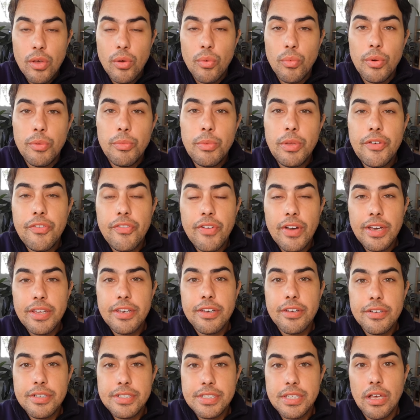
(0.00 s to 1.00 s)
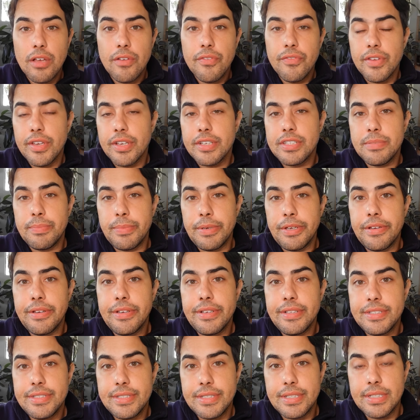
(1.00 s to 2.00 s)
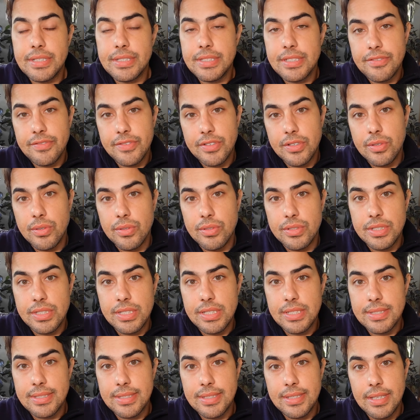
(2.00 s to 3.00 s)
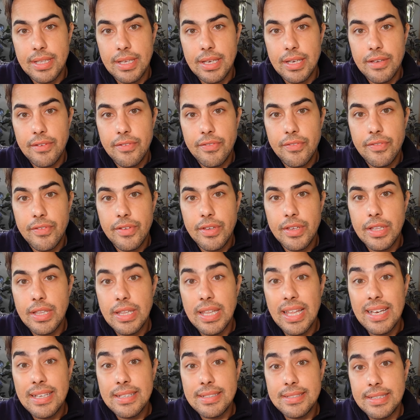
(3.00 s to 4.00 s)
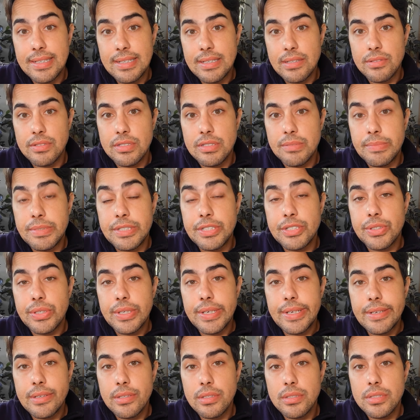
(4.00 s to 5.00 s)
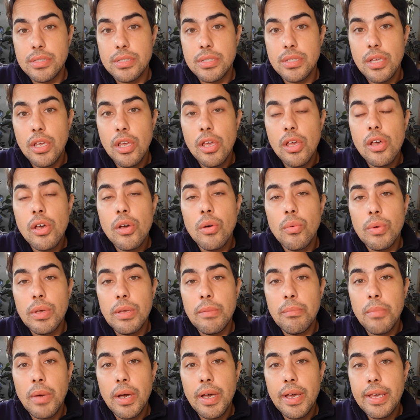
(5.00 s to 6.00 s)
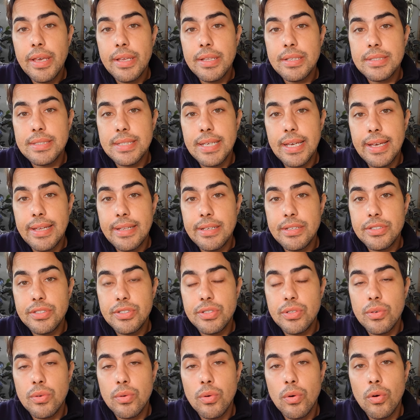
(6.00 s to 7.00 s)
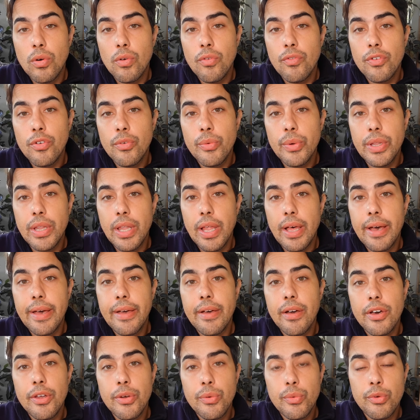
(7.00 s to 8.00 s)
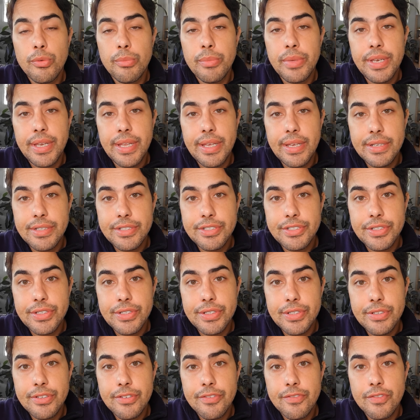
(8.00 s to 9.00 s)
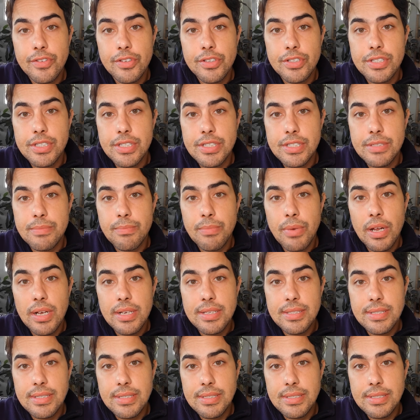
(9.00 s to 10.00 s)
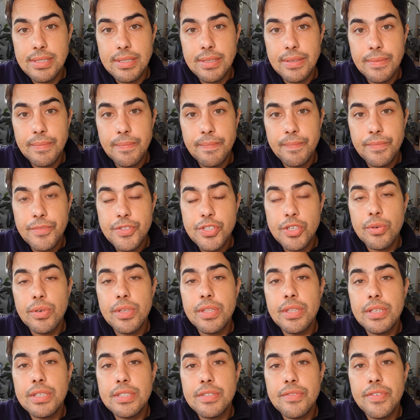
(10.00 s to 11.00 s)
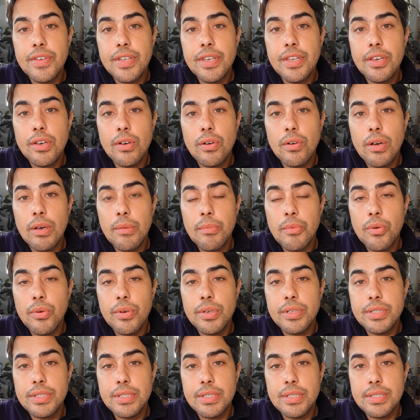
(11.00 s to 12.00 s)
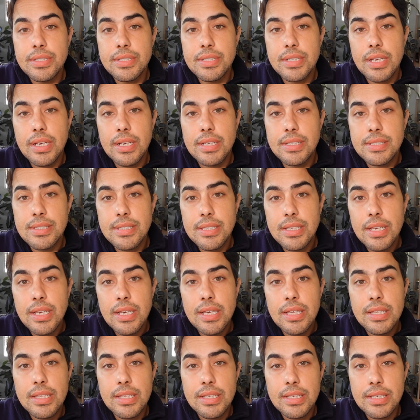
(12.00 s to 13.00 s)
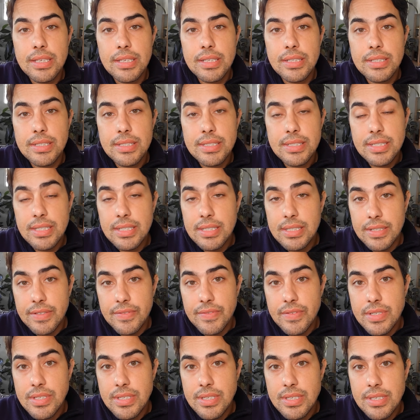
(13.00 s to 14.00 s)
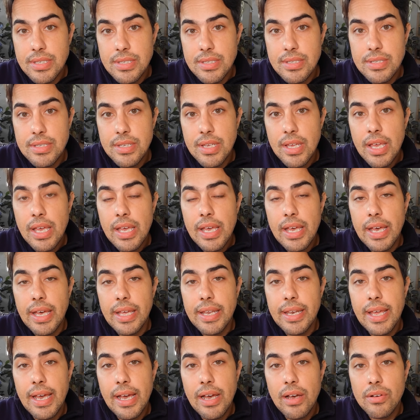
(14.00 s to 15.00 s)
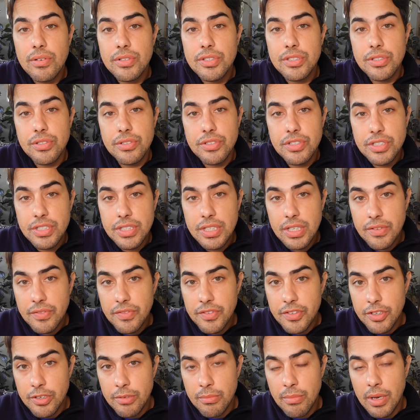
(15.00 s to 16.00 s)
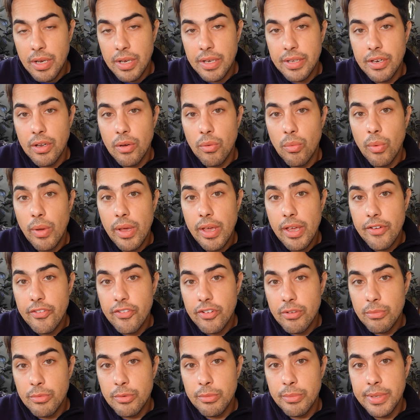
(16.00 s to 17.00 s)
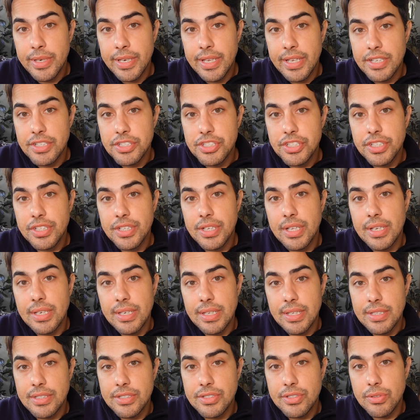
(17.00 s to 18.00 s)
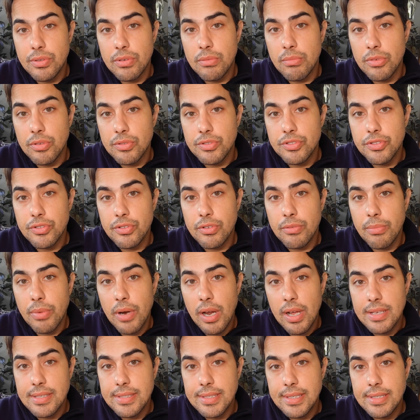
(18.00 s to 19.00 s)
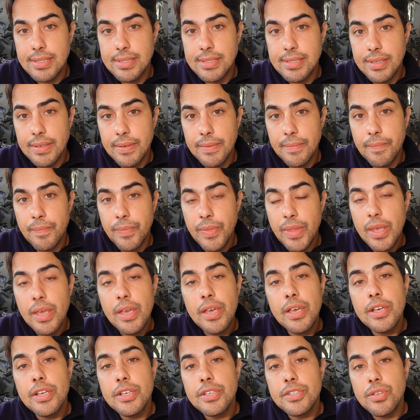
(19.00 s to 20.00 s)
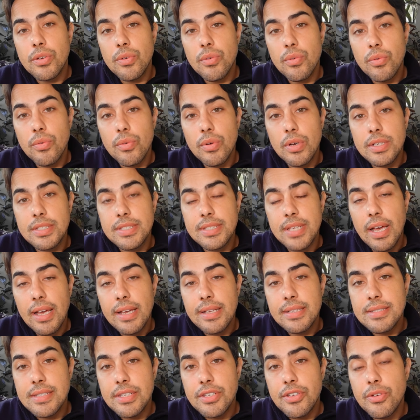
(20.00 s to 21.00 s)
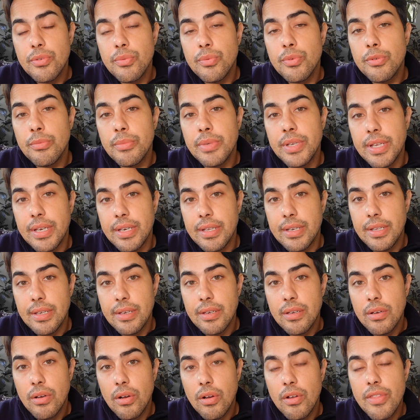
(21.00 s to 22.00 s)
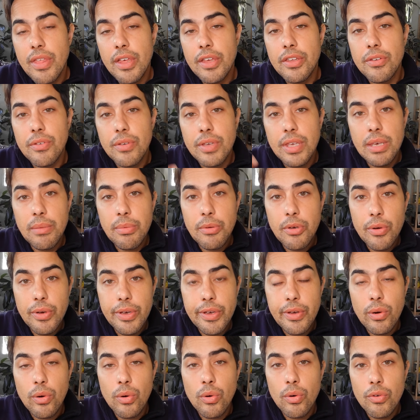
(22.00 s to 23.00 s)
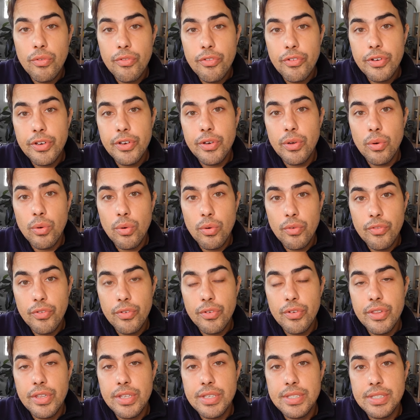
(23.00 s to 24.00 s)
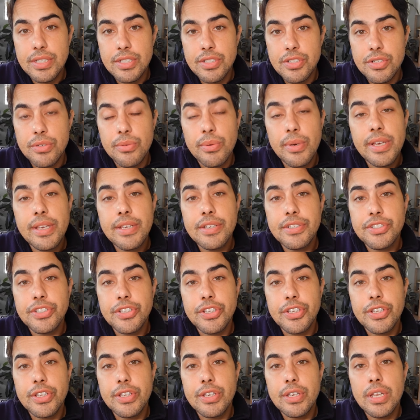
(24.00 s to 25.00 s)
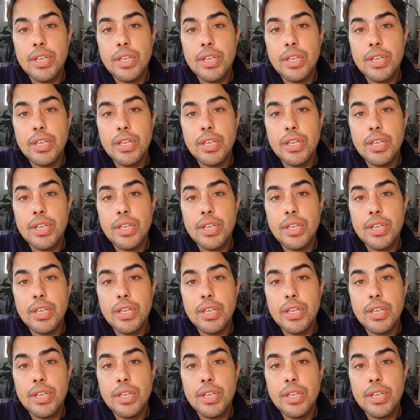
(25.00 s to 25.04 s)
When we find ourselves experiencing difficulties in life, letdowns, betrayals, we might tend to over rely on rumination versus processing. So, in this video, I'm going to discuss the distinct differences and how to shift your mind away from rumination and into emotional processing. So, signs that you're ruminating are that you keep going over and over the situation